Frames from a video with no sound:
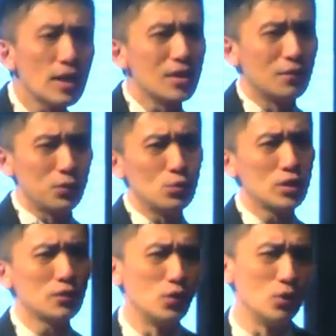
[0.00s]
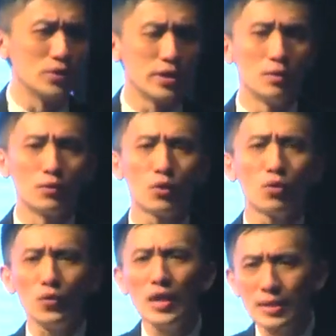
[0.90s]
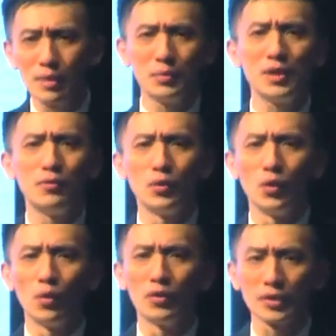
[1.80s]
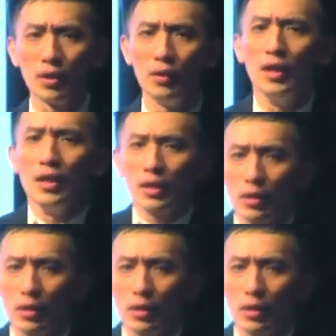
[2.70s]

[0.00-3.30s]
a future for yourself. Create something for yourself.